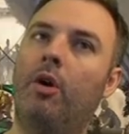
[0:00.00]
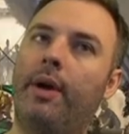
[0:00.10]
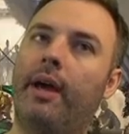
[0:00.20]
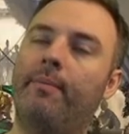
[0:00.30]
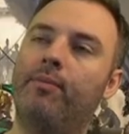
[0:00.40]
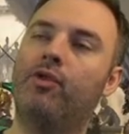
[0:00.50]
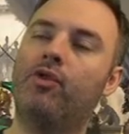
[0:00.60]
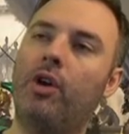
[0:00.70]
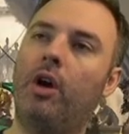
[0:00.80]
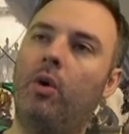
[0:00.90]
Okay,
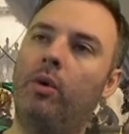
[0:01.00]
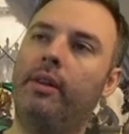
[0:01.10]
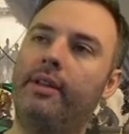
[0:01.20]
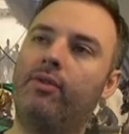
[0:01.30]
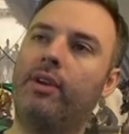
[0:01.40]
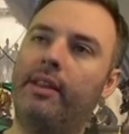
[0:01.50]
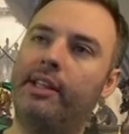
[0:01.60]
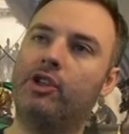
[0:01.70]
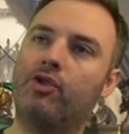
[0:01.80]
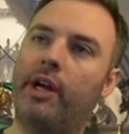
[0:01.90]
so let's
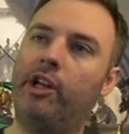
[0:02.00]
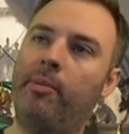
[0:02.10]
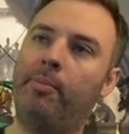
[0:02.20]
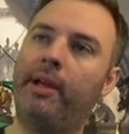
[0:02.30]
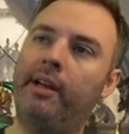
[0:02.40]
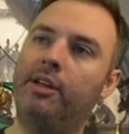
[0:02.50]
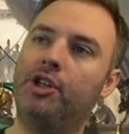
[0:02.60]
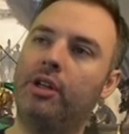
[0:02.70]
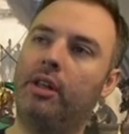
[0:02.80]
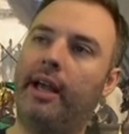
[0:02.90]
get this straight. You may play an
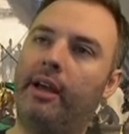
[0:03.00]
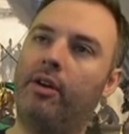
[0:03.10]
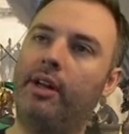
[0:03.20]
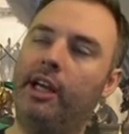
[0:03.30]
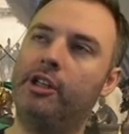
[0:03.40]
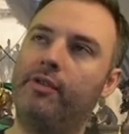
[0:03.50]
additional land on